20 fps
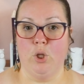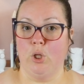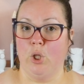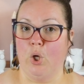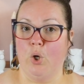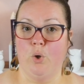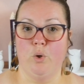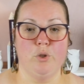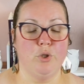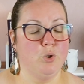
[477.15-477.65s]

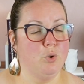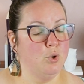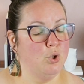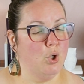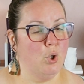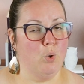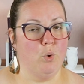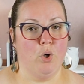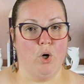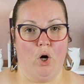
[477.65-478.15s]
low to
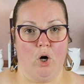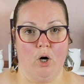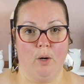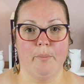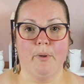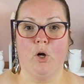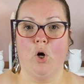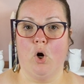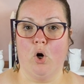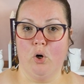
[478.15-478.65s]
no
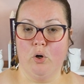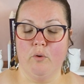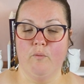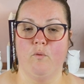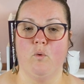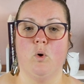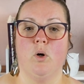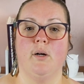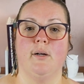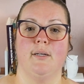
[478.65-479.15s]
carb
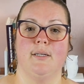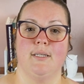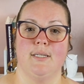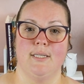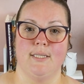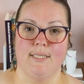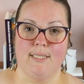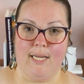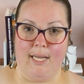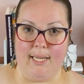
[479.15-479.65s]
carnivore
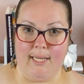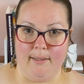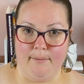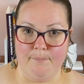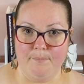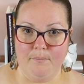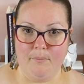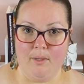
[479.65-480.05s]
diet.